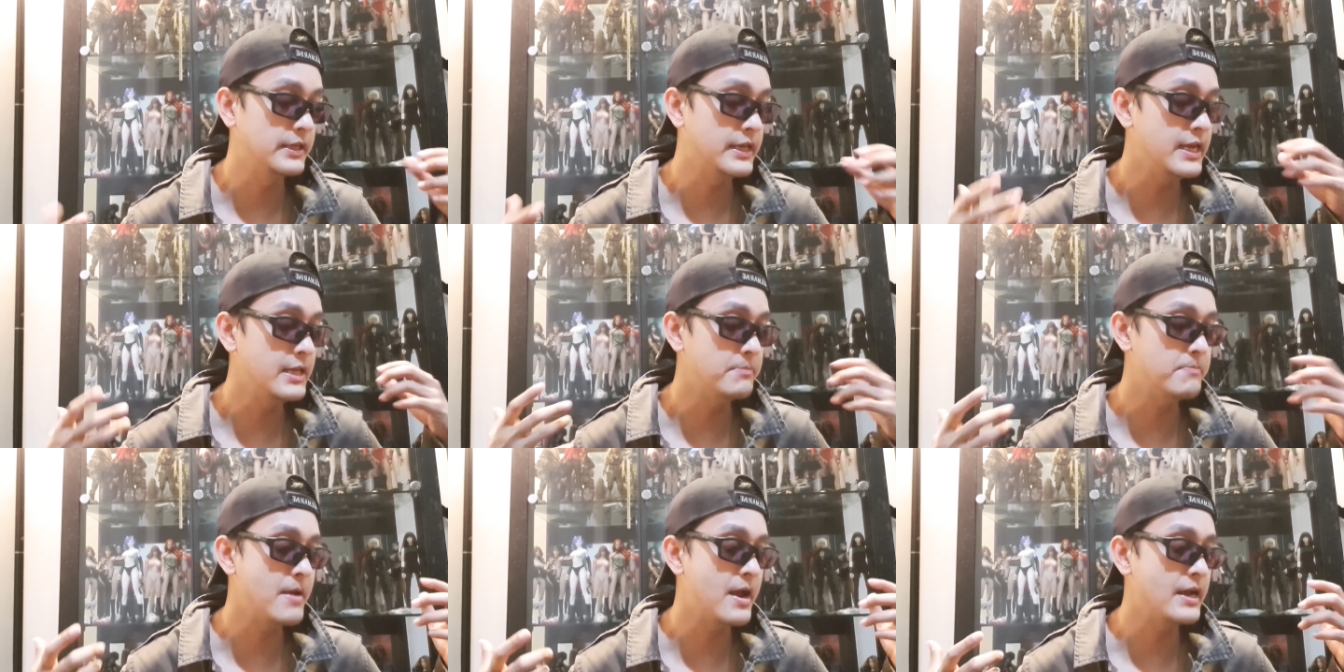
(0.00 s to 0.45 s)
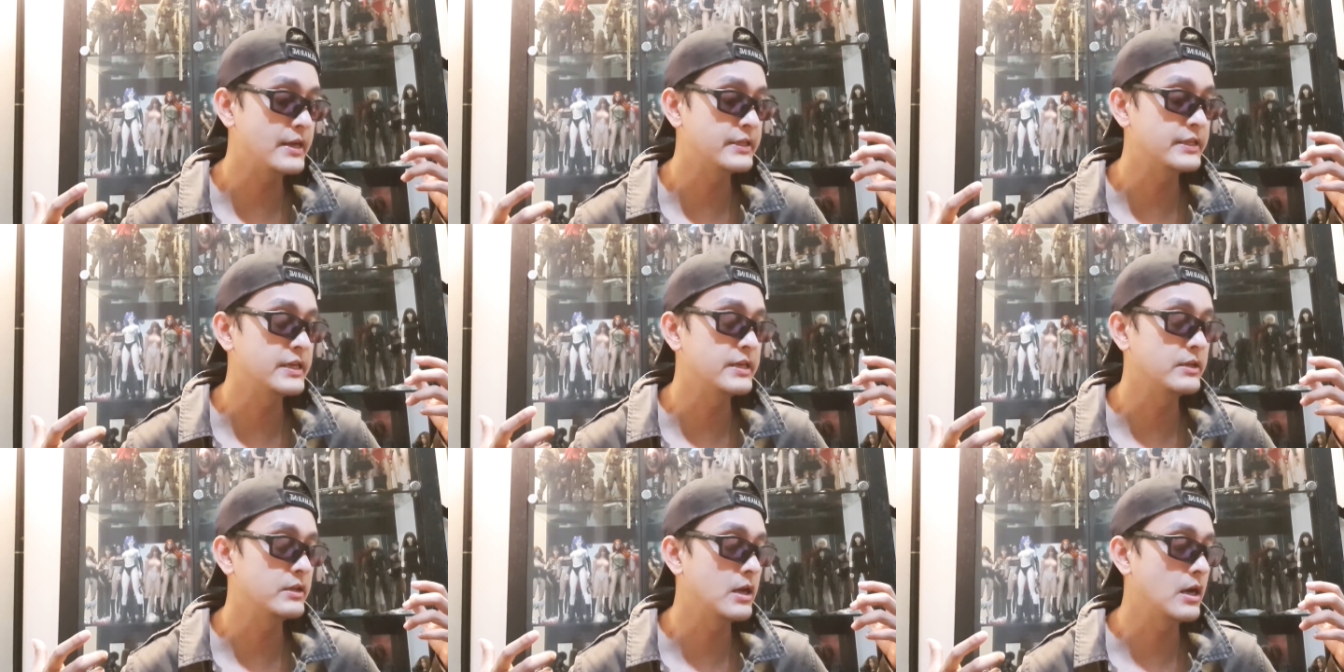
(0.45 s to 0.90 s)
keep
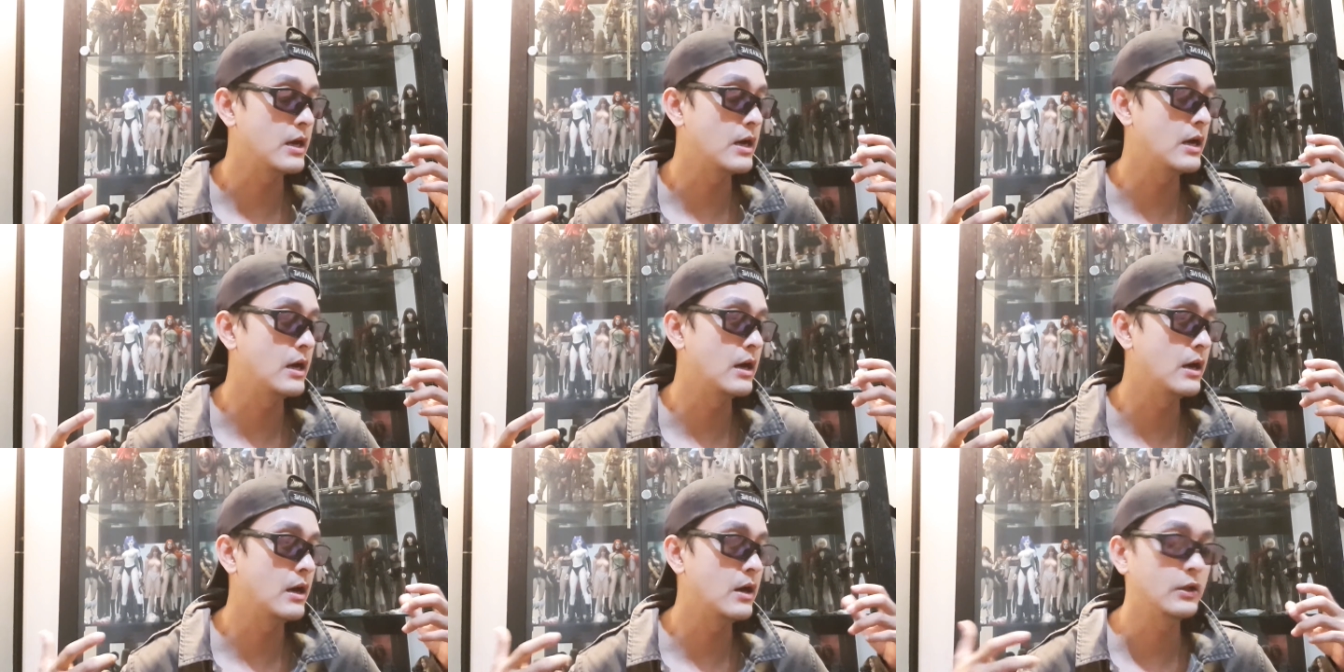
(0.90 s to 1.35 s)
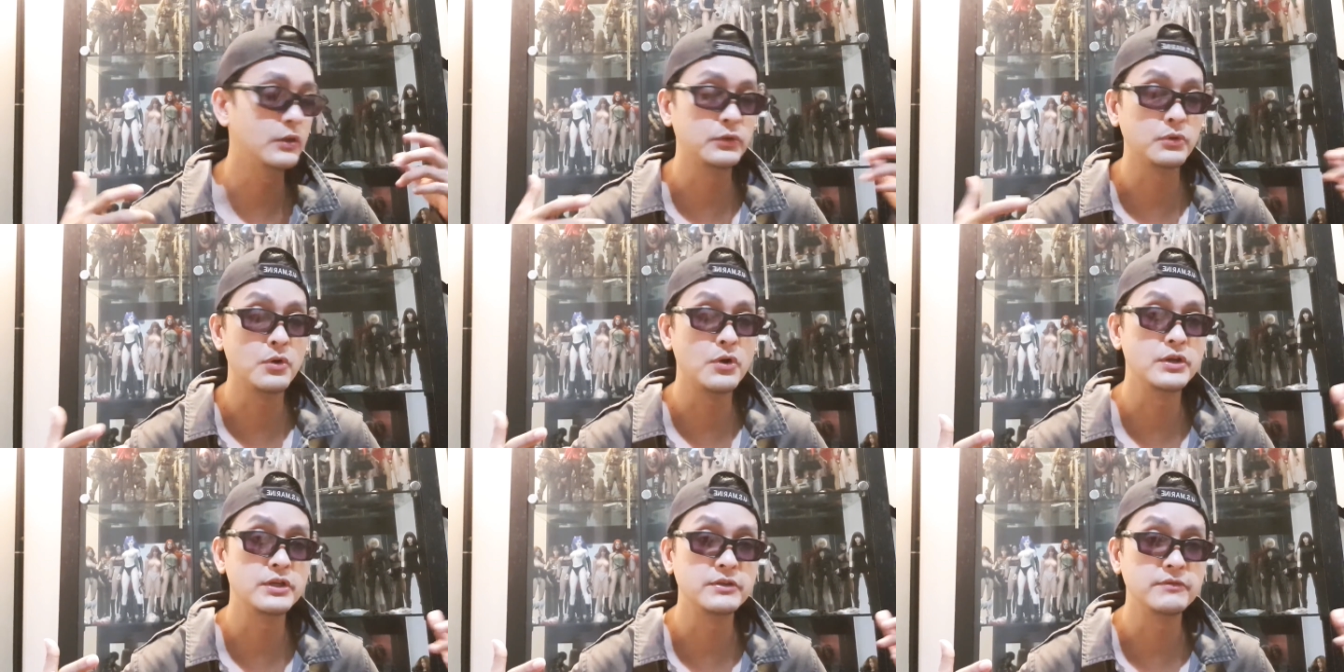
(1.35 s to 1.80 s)
bashing the
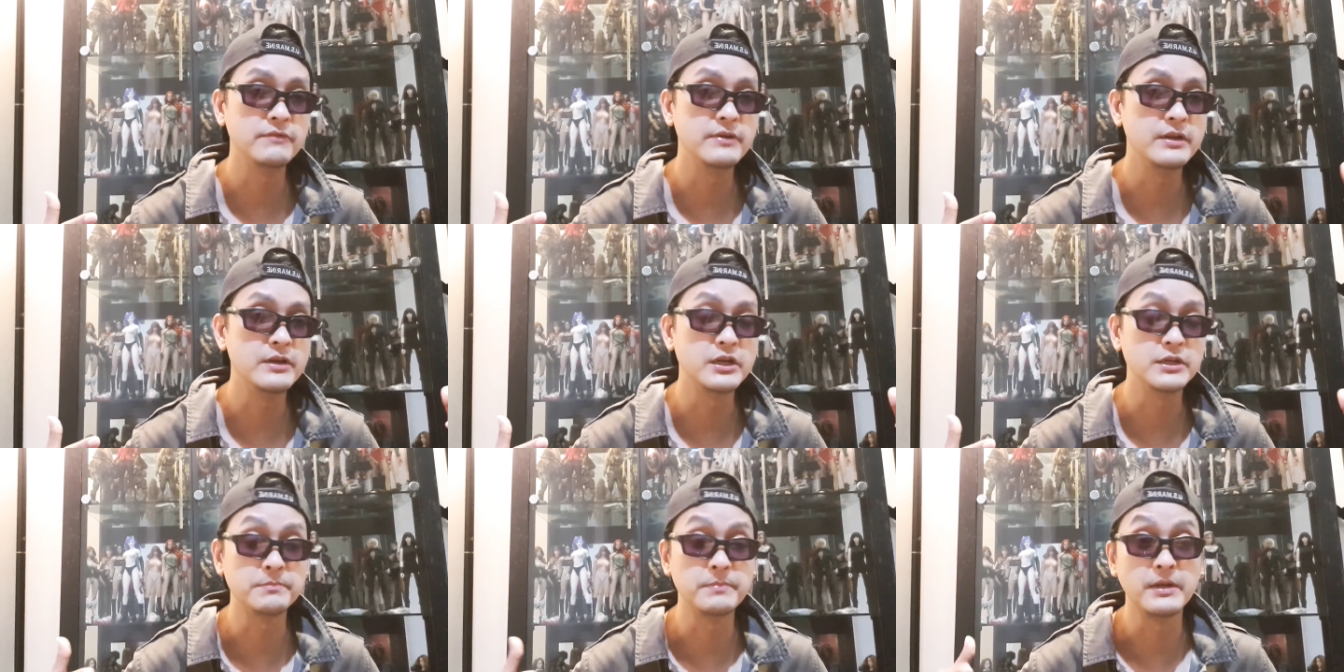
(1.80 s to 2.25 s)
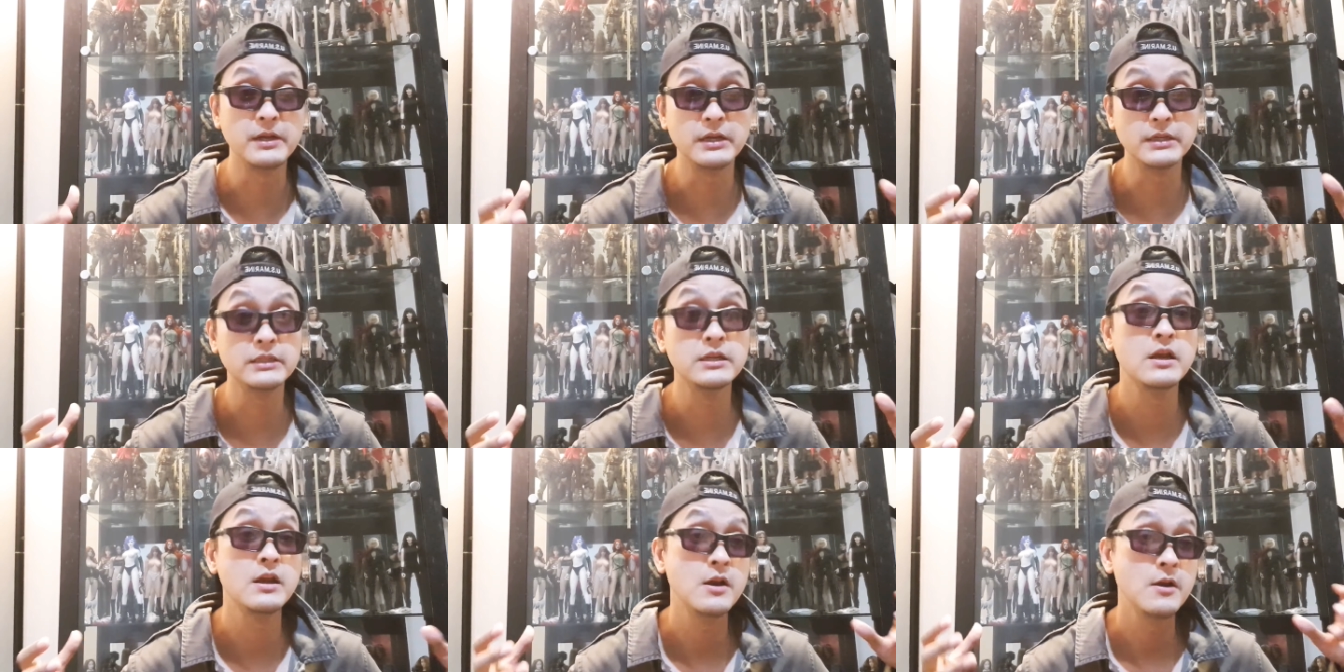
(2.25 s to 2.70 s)
HOTTOYS figures,
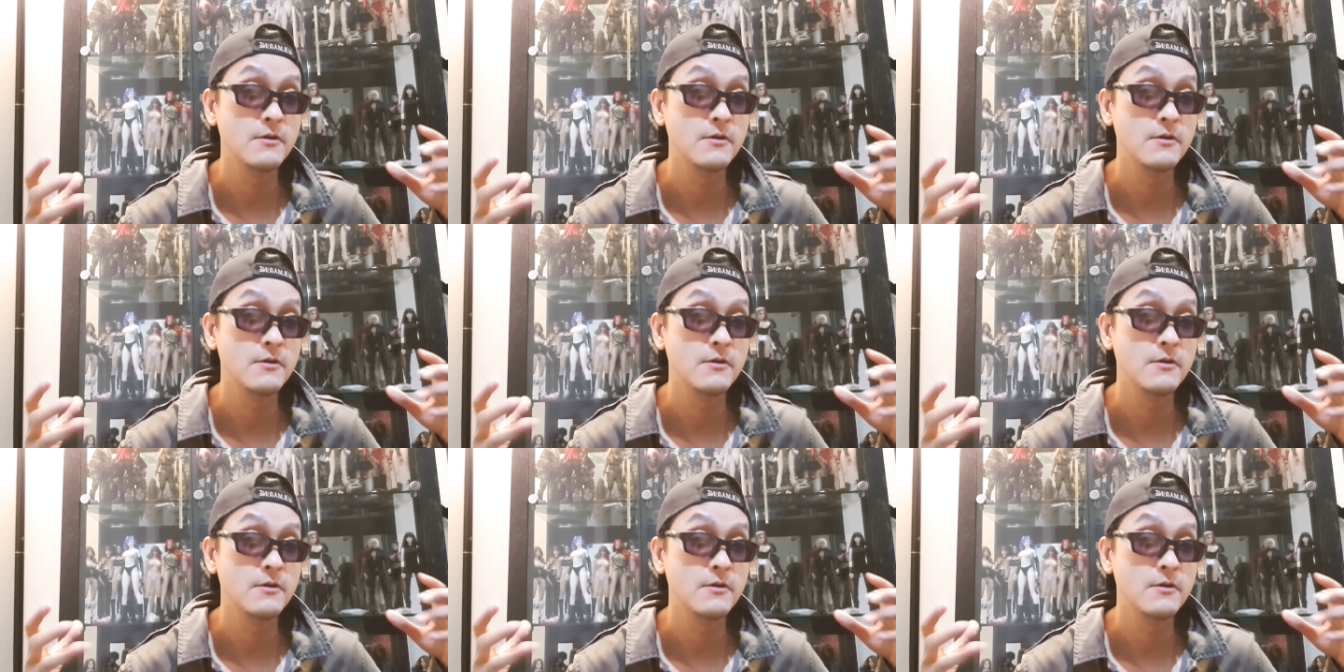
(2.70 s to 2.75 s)
because